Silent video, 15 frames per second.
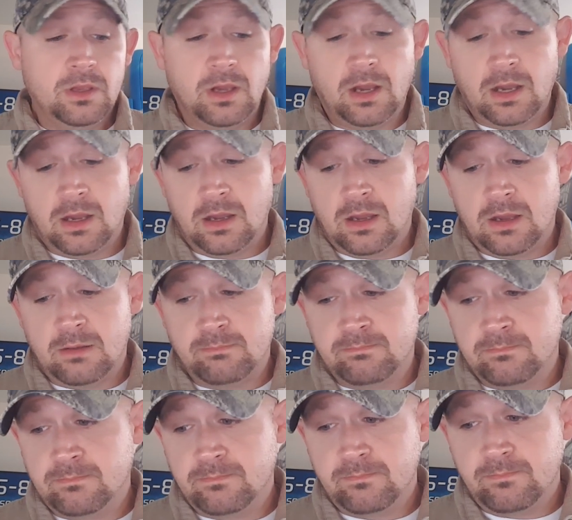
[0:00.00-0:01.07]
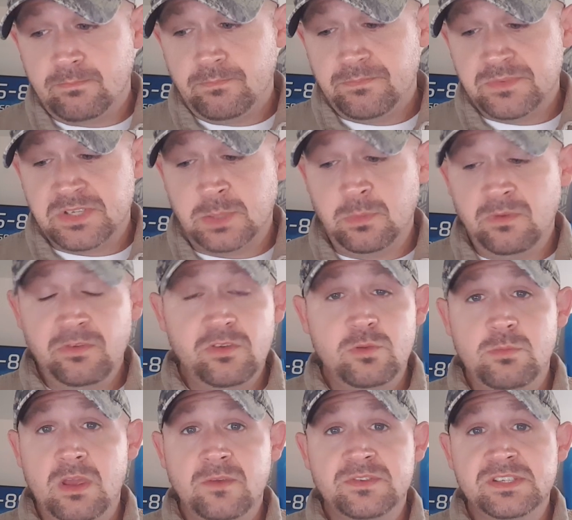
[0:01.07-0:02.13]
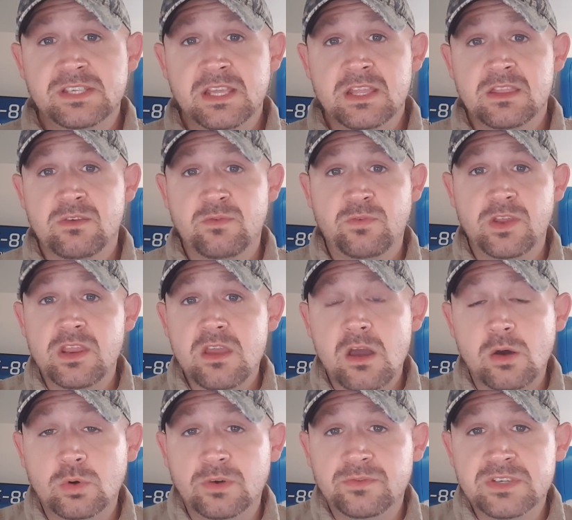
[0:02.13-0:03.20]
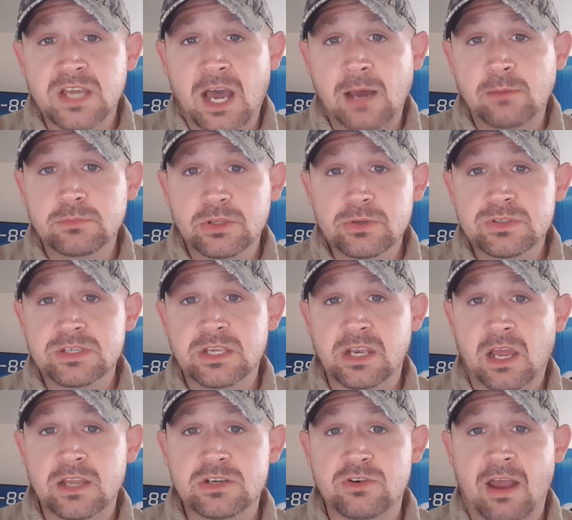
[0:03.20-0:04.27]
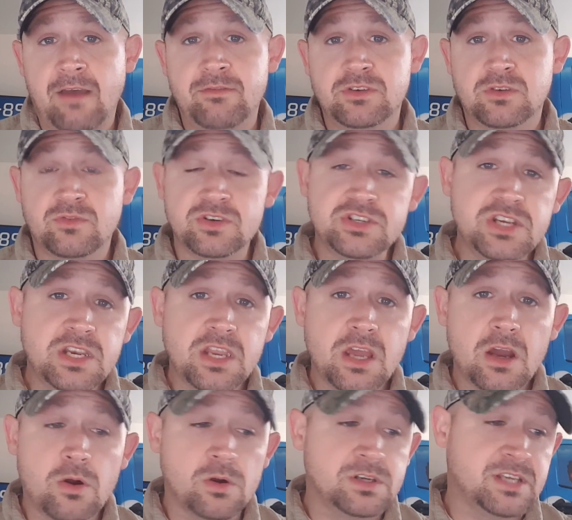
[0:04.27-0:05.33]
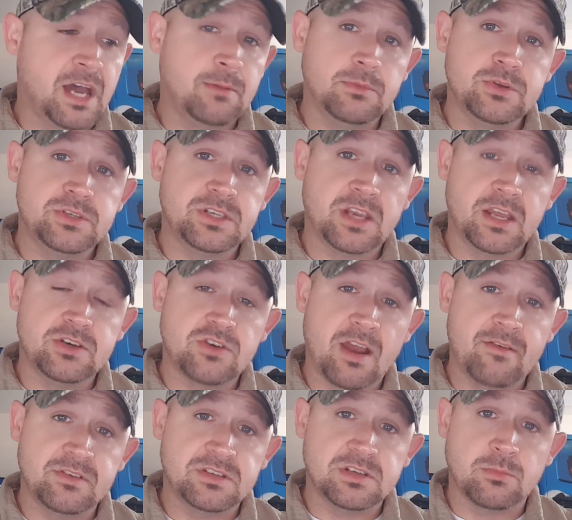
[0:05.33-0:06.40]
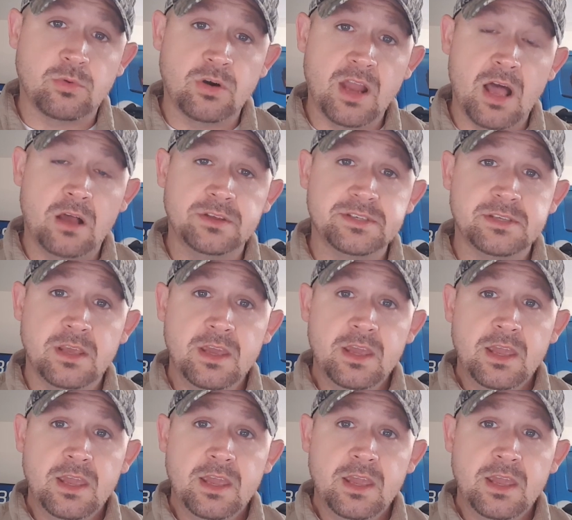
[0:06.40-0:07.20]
Some of you may have seen the video of Tom, Lucy, and I driving to Virginia, or Tom, Lucy, and I driving somewhere else,